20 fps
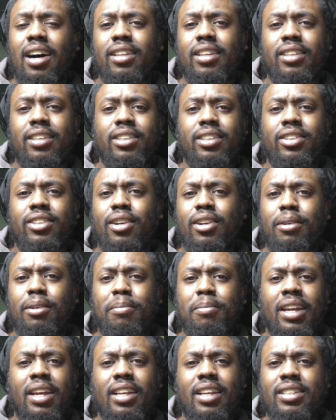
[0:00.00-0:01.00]
You know what I
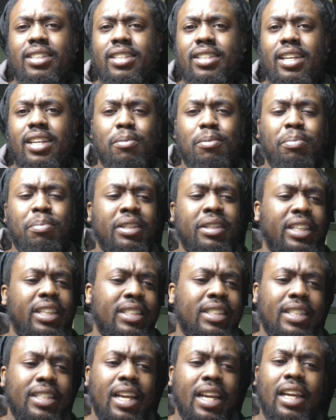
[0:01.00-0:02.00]
mean? It's a police
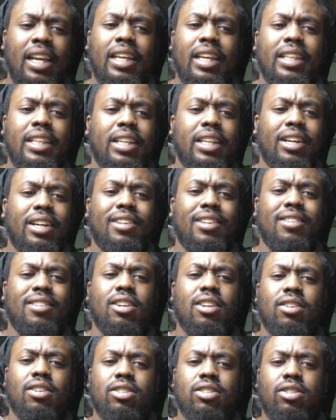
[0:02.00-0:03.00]
state. They're
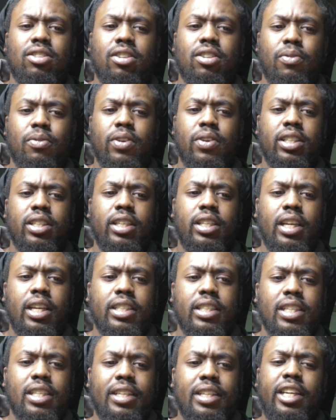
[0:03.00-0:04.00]
really,
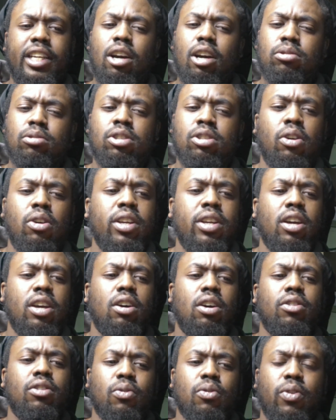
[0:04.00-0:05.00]
it's a Neo Tokyo.
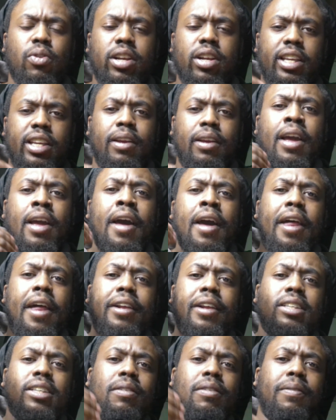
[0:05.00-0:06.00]
They're really
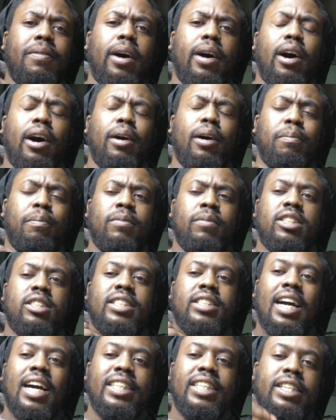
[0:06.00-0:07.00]

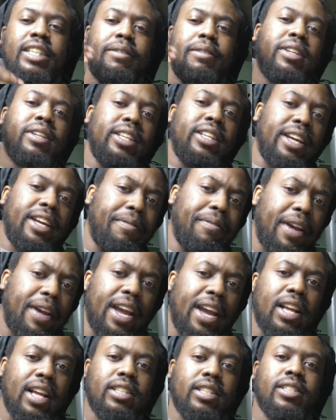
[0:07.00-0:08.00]
scientifically
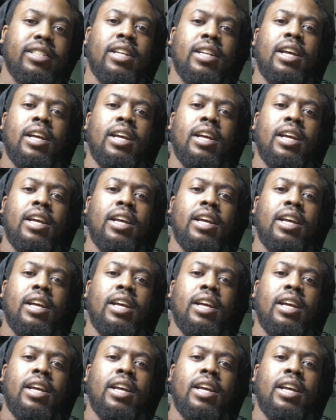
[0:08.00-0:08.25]
advanced.